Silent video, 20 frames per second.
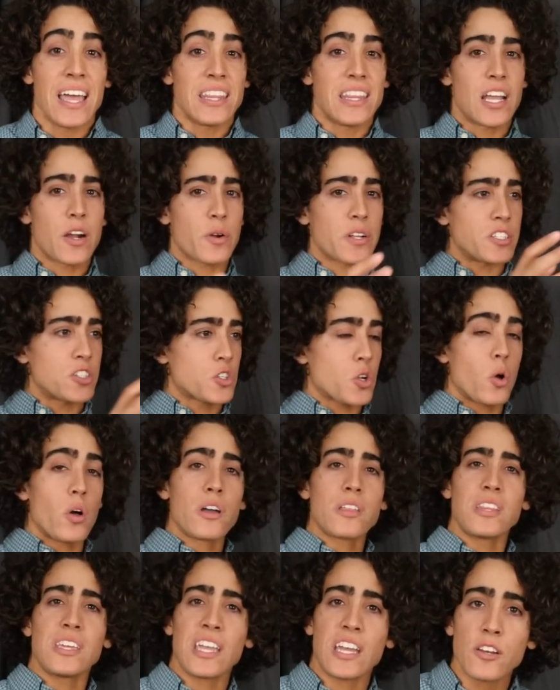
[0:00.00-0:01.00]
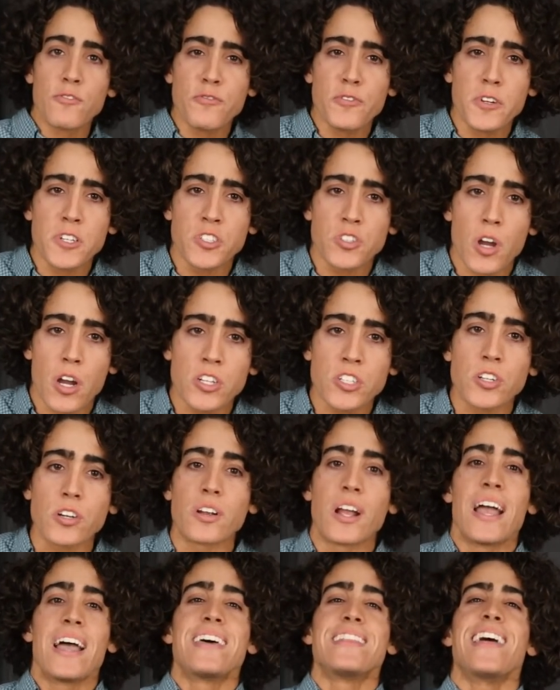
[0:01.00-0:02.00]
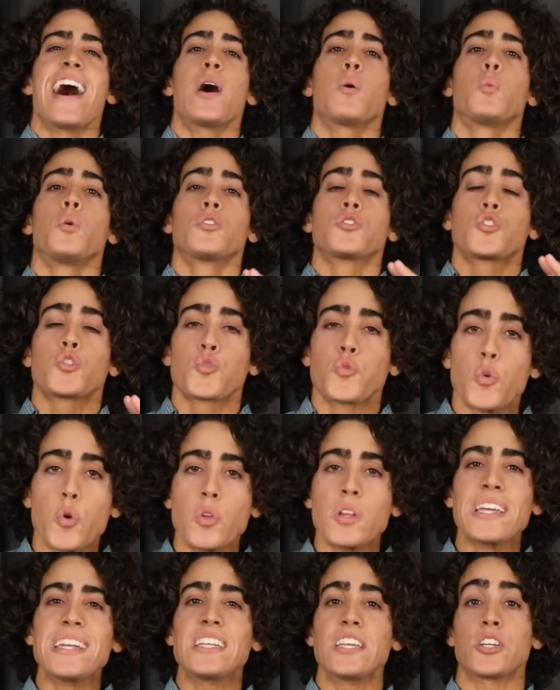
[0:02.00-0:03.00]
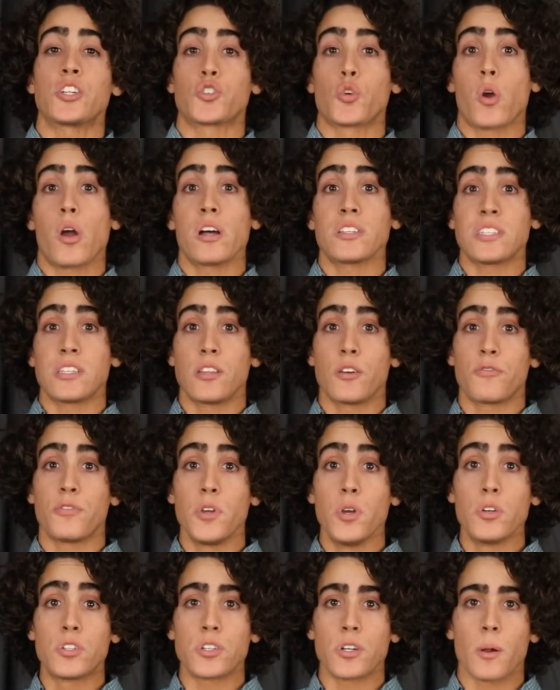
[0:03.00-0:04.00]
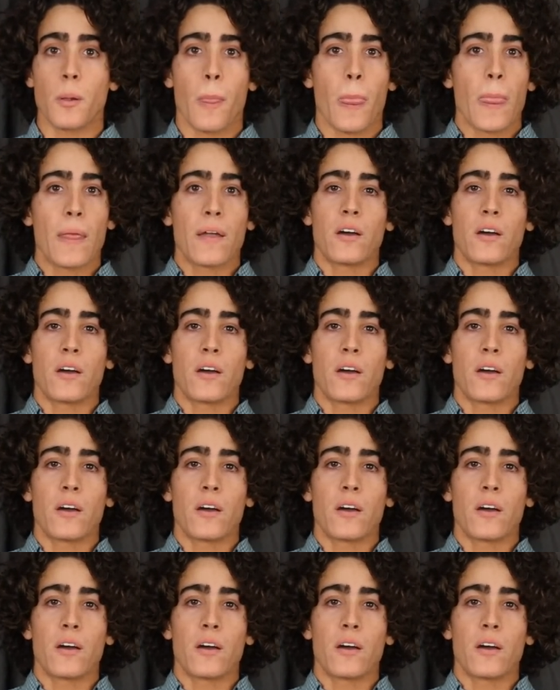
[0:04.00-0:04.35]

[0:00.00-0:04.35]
They're installing the infrastructure that will truly destroy us in the future.